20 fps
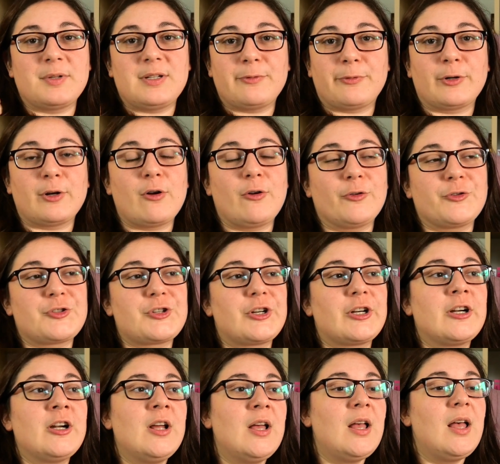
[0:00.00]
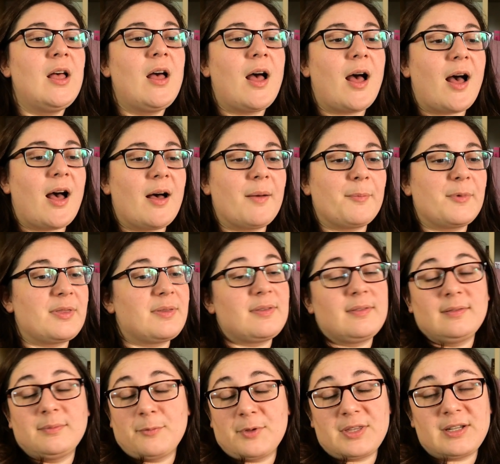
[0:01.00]
different culture,
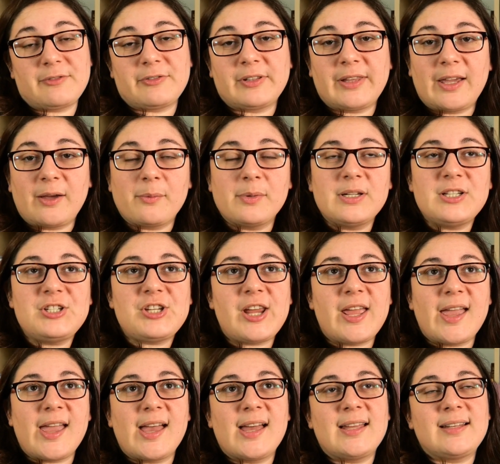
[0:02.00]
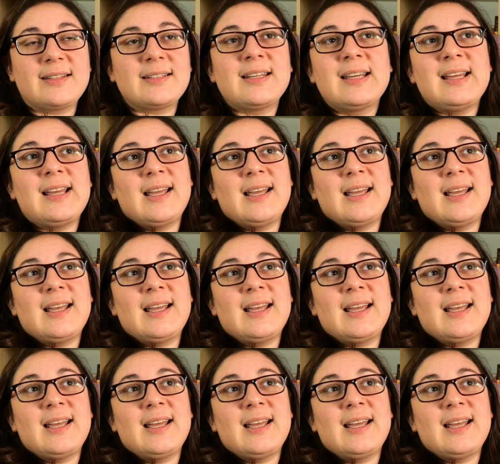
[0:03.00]
with a different language, and